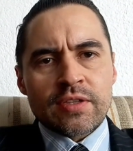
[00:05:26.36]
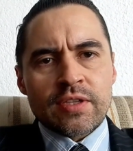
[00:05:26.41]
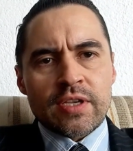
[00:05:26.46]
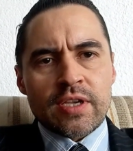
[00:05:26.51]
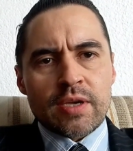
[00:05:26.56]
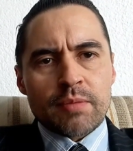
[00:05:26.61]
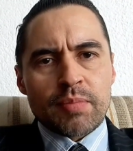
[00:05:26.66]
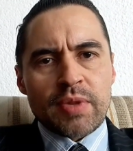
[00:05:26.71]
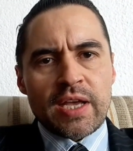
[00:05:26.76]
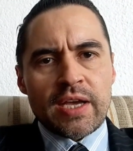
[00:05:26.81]

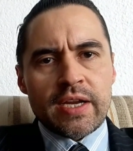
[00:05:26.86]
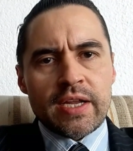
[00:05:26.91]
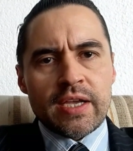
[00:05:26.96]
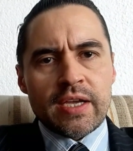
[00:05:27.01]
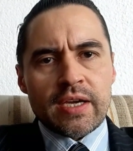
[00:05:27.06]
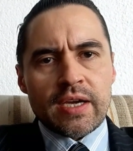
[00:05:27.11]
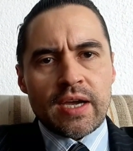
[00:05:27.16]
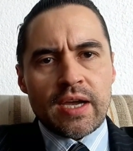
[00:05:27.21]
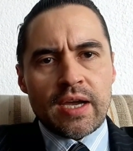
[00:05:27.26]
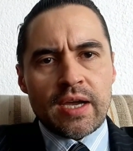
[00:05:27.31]
Strategic
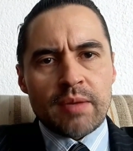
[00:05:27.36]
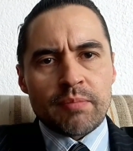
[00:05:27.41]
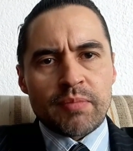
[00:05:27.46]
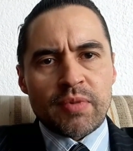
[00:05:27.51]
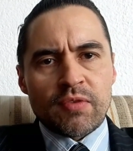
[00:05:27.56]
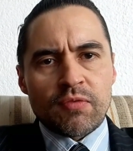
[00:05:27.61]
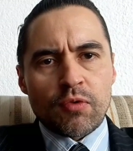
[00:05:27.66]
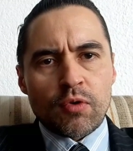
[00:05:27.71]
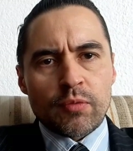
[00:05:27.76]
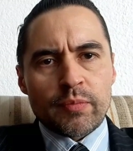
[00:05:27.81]
planning
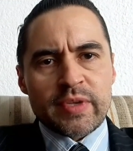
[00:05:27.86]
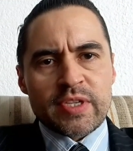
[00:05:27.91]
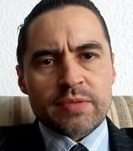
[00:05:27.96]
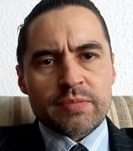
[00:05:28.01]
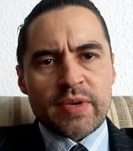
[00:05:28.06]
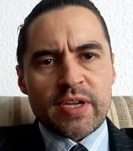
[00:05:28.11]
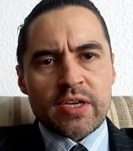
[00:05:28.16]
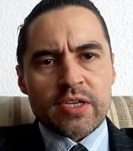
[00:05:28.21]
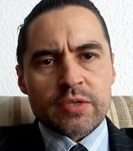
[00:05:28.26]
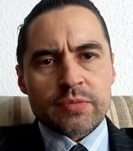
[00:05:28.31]
and
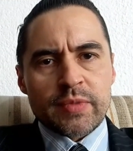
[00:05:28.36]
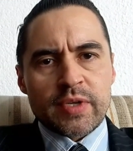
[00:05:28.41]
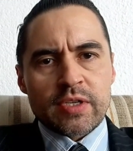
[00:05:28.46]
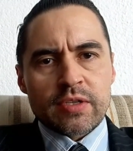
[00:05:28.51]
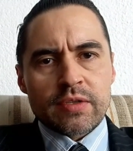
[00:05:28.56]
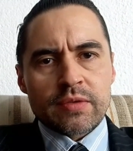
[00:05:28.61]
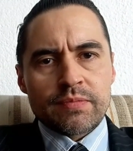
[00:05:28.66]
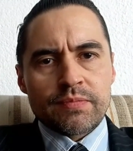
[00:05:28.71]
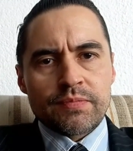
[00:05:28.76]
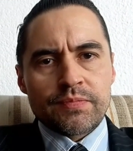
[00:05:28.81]
performance
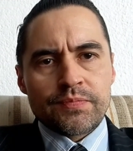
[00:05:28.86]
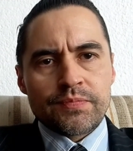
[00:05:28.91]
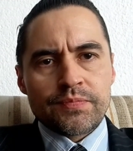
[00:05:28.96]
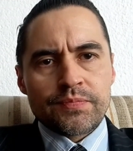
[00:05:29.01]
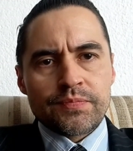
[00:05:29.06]
management.